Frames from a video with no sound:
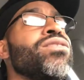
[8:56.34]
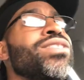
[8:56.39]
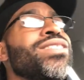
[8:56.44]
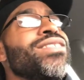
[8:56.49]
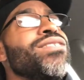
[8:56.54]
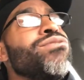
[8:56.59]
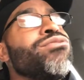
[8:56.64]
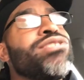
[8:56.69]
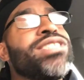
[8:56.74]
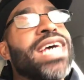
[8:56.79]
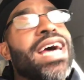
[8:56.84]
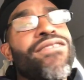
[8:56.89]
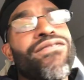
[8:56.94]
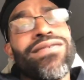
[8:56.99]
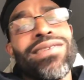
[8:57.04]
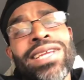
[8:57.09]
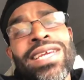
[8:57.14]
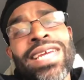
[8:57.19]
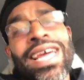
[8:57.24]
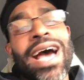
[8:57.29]
You
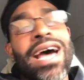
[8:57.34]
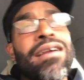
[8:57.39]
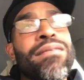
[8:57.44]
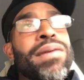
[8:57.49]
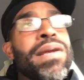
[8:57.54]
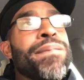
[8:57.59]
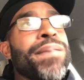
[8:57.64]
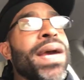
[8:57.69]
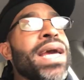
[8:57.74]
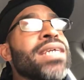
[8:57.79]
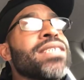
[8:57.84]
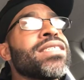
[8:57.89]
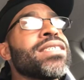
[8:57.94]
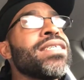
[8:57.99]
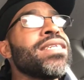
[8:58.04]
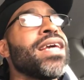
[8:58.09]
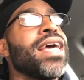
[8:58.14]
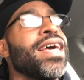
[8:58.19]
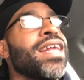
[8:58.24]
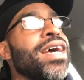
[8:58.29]
definitely got to be
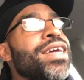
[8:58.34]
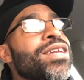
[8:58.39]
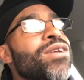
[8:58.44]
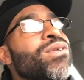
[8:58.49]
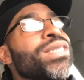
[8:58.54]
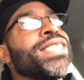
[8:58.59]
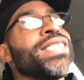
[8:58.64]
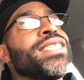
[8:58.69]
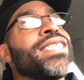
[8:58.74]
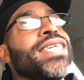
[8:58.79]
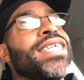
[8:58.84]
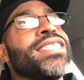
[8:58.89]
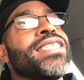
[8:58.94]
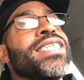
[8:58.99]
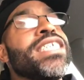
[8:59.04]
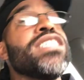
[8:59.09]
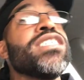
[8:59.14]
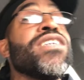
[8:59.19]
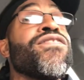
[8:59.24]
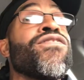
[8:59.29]
patient. And I know it's
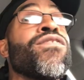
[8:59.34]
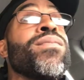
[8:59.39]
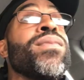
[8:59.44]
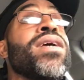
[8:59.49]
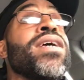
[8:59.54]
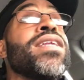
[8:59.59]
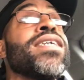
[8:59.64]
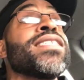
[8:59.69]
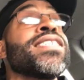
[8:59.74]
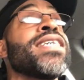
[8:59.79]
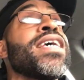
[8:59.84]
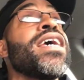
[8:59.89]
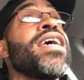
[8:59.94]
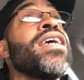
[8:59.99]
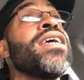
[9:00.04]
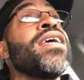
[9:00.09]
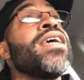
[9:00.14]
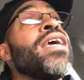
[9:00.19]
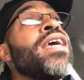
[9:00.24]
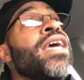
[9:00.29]
easy for me to say,
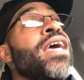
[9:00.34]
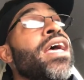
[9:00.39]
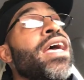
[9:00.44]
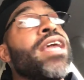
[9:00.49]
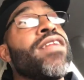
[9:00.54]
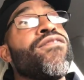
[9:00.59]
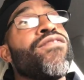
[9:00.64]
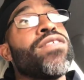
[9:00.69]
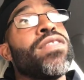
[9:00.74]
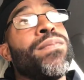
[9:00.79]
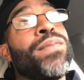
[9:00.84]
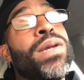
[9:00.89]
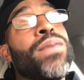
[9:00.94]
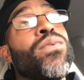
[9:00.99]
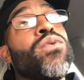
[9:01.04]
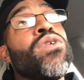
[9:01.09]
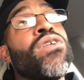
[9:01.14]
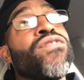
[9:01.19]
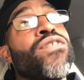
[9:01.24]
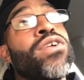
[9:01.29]
and for the people
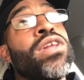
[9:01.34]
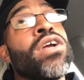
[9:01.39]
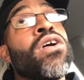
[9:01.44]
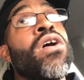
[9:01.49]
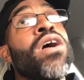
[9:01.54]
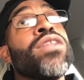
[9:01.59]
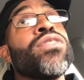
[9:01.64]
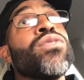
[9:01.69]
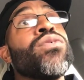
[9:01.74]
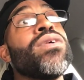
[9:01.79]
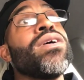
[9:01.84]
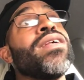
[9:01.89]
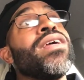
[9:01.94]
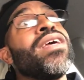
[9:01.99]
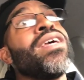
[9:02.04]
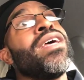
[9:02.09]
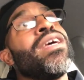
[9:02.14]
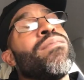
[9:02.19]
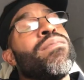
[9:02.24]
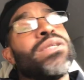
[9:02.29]
who have already gone through it,
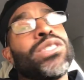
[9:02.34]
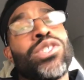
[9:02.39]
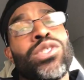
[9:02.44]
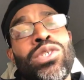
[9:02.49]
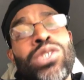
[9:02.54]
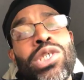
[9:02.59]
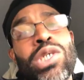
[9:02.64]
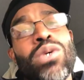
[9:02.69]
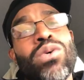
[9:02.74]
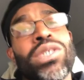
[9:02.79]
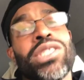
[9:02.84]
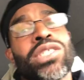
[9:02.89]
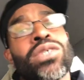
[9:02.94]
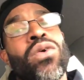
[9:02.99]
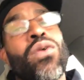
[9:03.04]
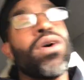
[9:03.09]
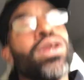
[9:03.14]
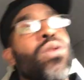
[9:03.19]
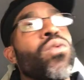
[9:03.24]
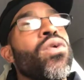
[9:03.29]
but you do. It's
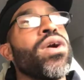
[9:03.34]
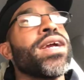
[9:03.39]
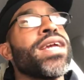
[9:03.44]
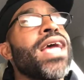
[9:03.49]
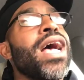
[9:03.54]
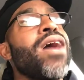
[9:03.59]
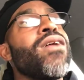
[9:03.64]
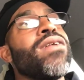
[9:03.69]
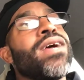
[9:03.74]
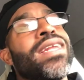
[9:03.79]
going to work out.